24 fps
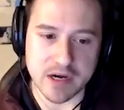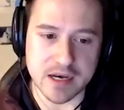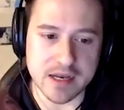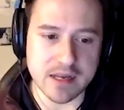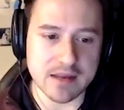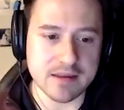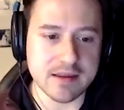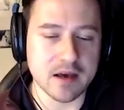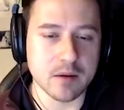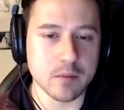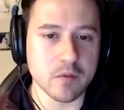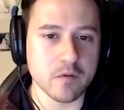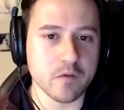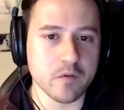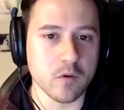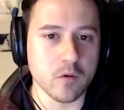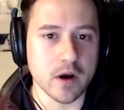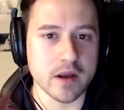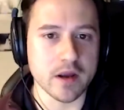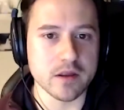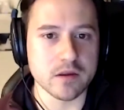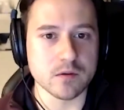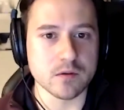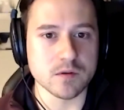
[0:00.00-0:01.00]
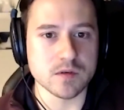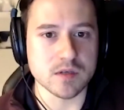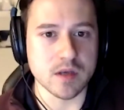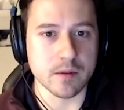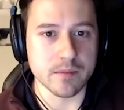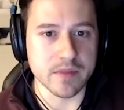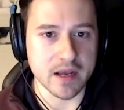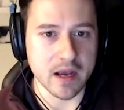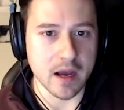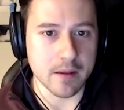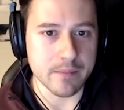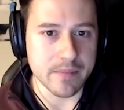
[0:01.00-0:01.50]
detail before I do
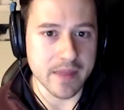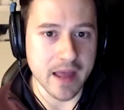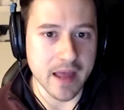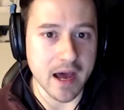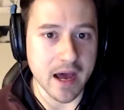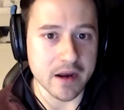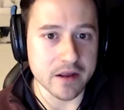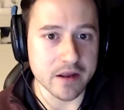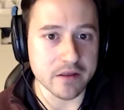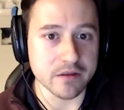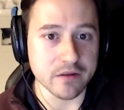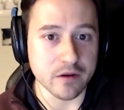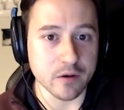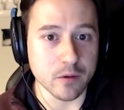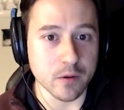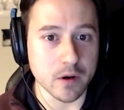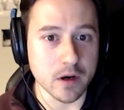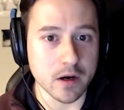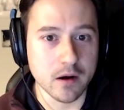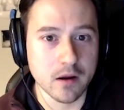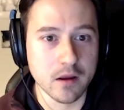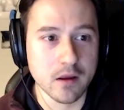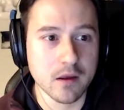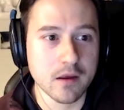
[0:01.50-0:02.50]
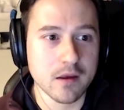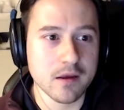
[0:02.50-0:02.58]
something. I'm not a doer.